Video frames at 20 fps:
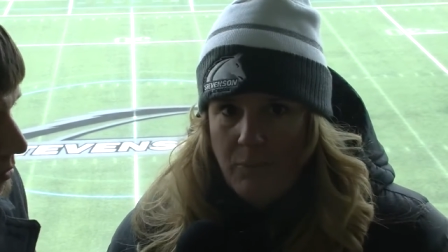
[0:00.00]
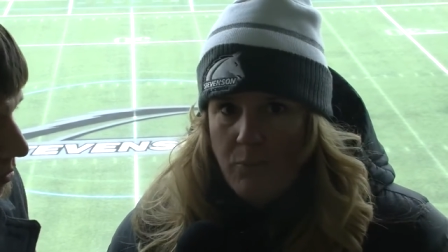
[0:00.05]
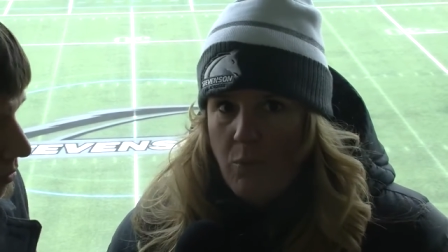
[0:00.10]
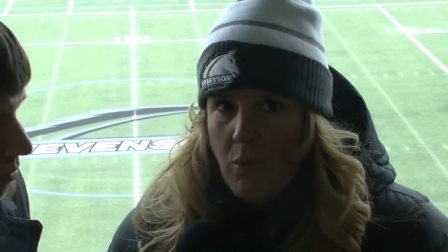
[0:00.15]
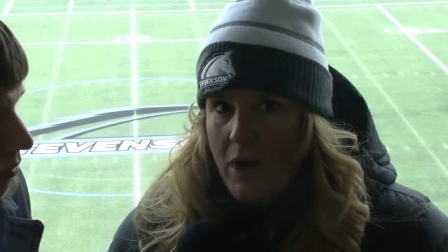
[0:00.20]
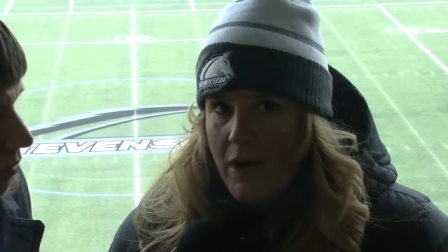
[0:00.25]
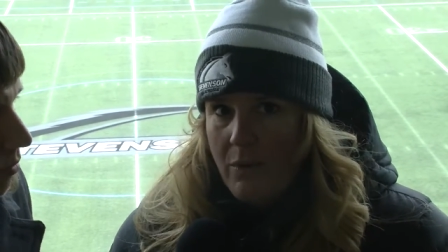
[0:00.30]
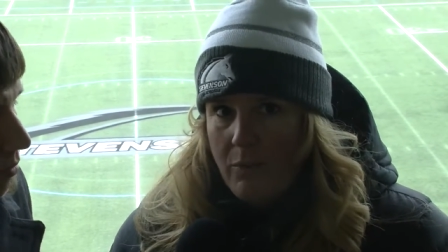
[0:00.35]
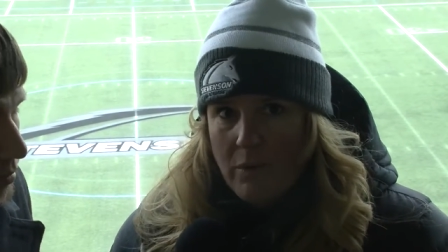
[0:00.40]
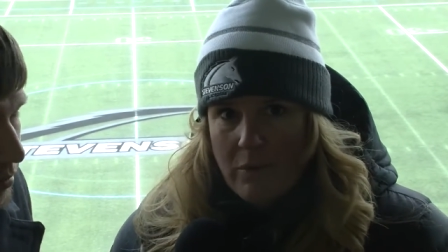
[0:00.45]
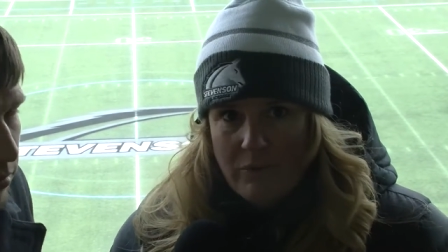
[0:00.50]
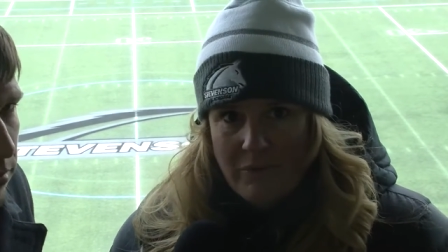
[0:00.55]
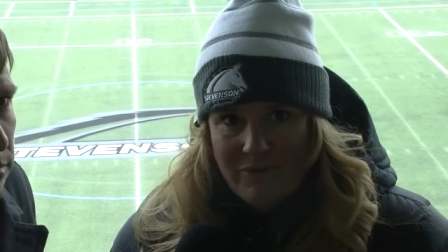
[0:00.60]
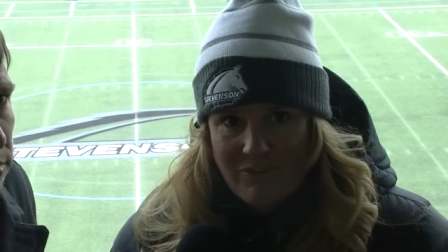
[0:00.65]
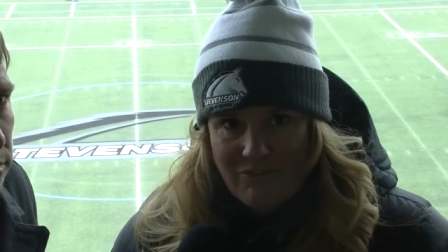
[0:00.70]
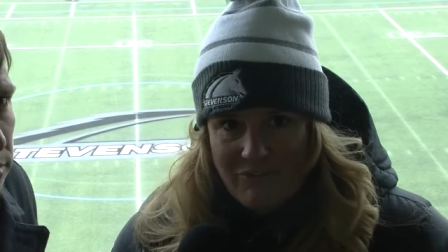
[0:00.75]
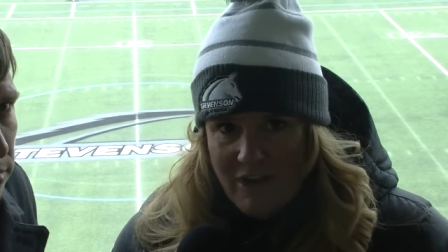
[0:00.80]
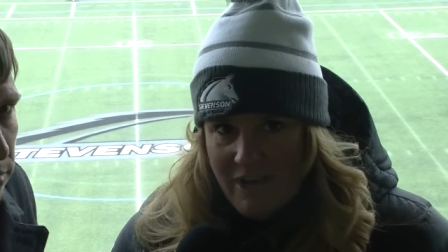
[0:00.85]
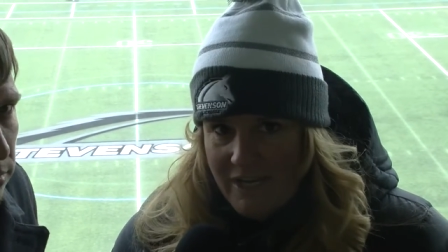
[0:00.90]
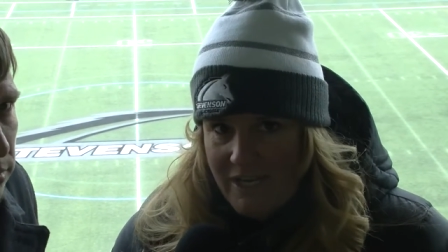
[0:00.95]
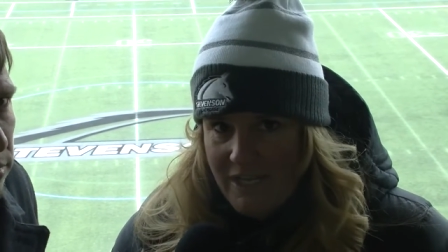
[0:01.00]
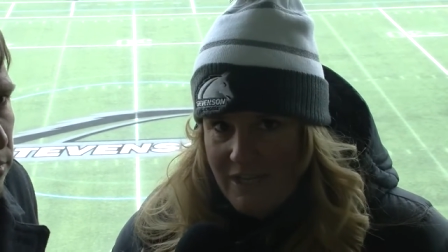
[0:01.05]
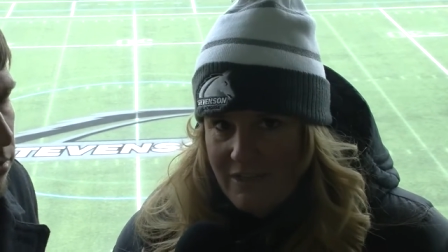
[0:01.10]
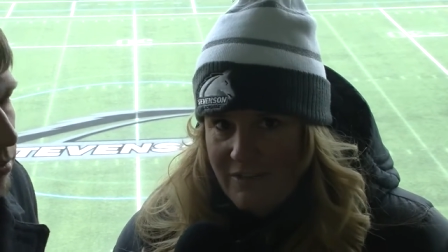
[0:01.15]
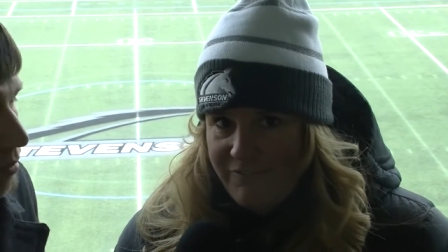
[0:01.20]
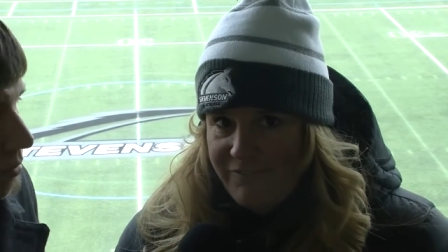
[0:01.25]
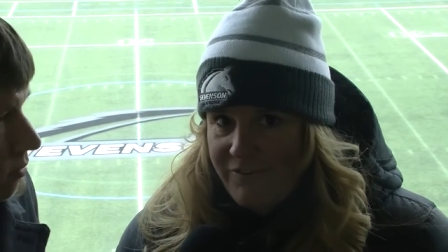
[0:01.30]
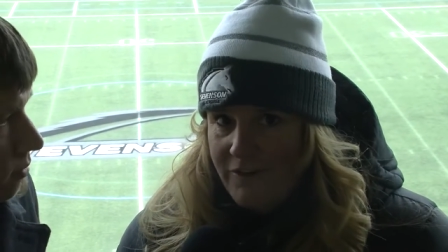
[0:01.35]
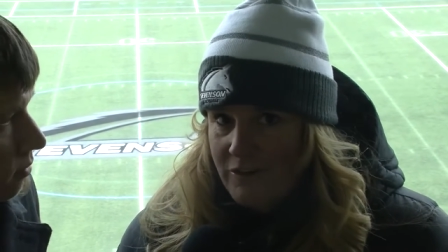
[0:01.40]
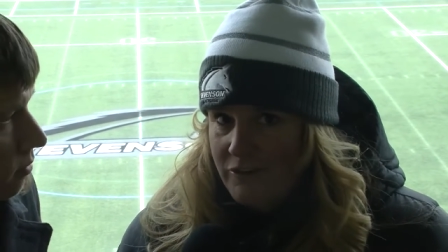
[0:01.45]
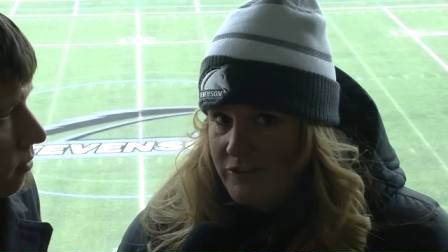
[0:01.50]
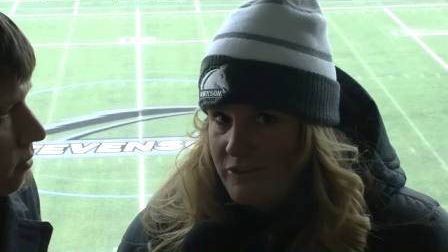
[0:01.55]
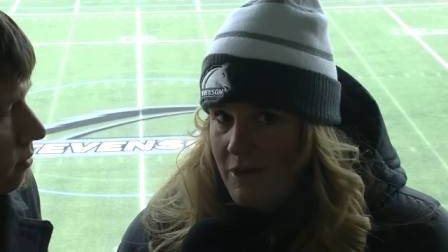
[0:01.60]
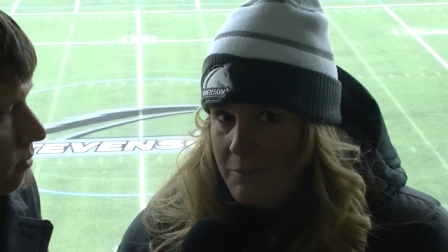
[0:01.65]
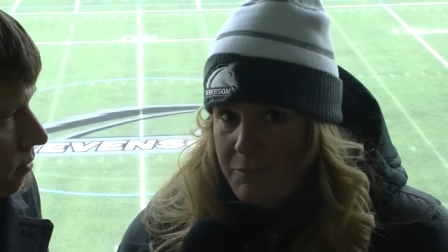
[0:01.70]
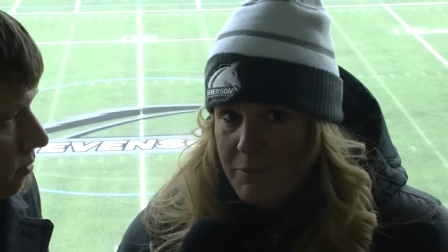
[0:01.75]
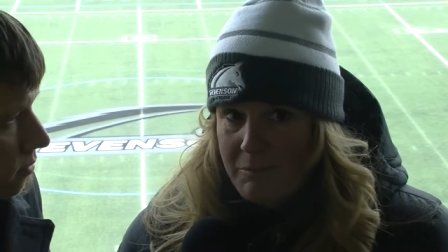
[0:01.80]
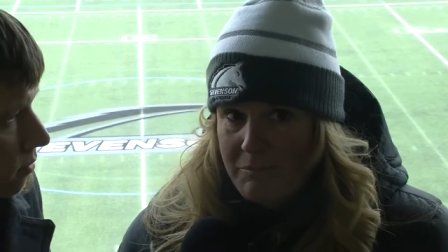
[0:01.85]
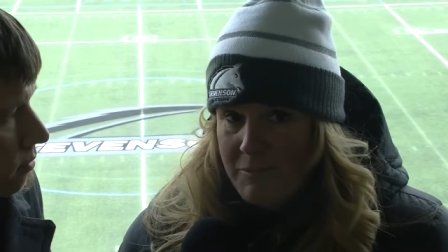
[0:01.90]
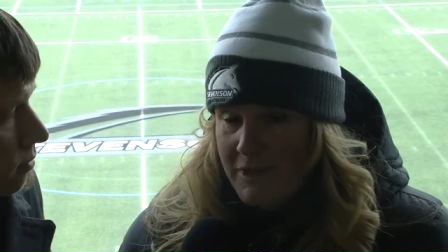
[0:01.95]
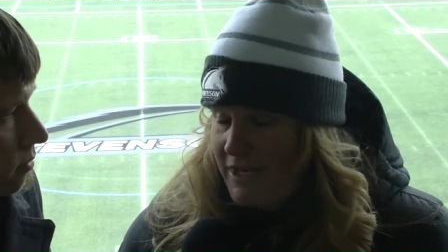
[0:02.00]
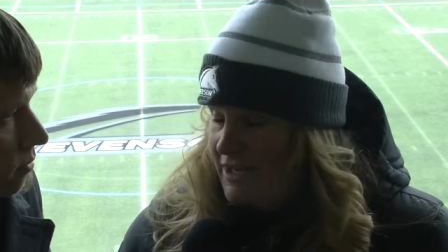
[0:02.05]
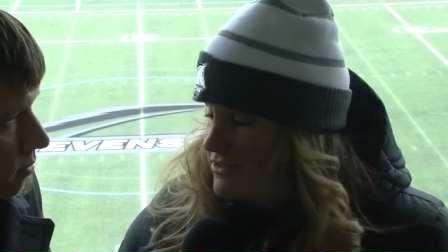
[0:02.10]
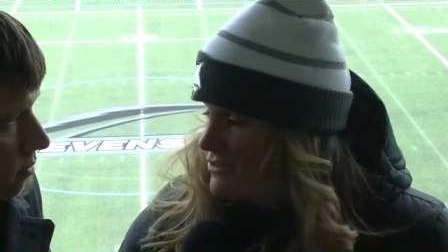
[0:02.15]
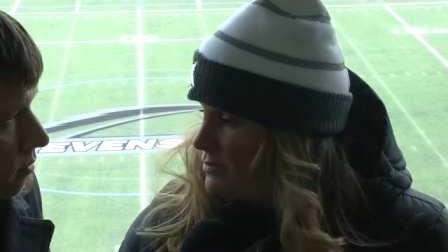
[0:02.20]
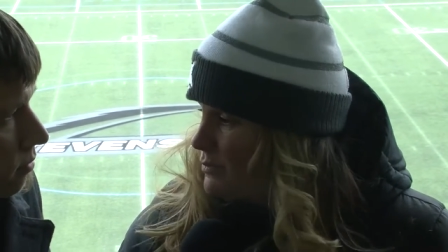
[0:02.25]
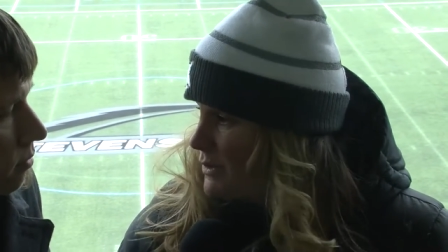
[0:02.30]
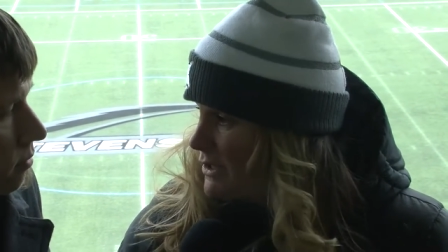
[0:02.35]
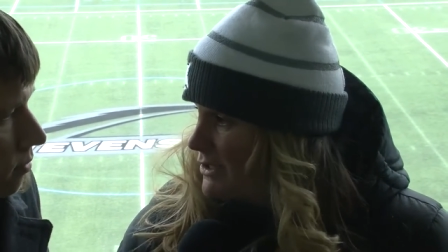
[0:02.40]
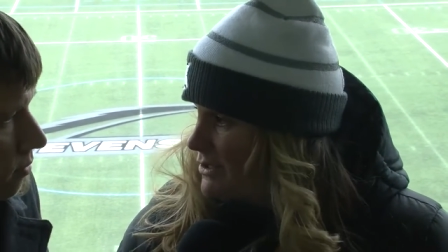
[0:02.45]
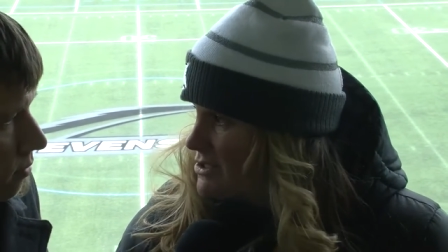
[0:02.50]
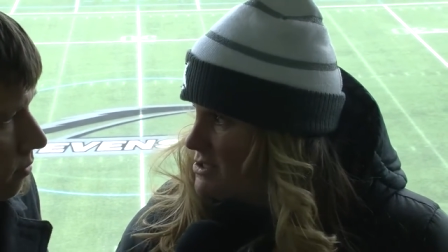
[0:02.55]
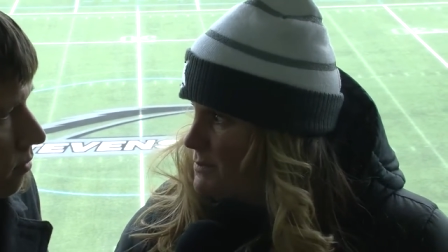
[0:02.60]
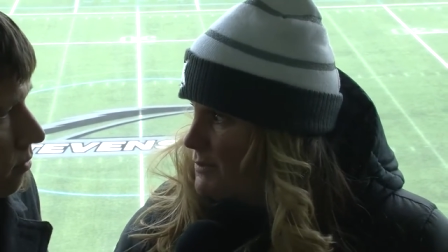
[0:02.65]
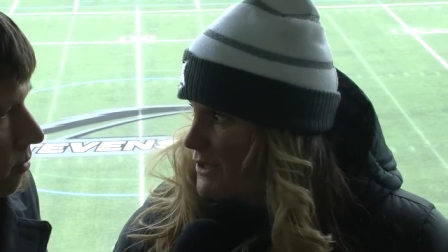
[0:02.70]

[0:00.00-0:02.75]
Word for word: Why weren't we ready? The first couple minutes, we looked